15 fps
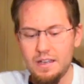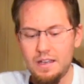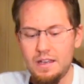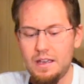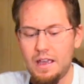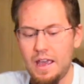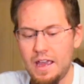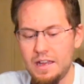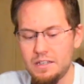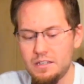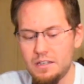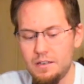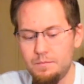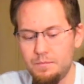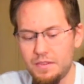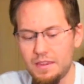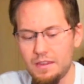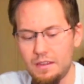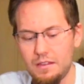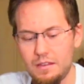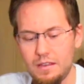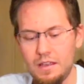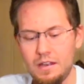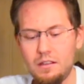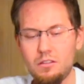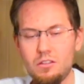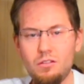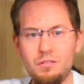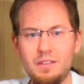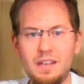and it is
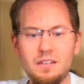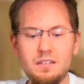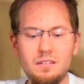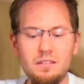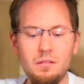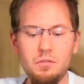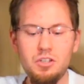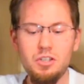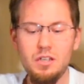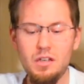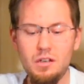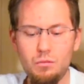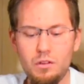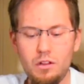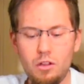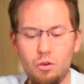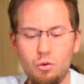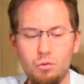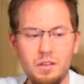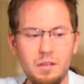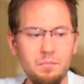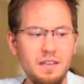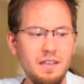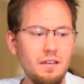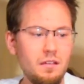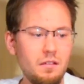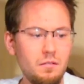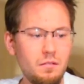so that the machine will only be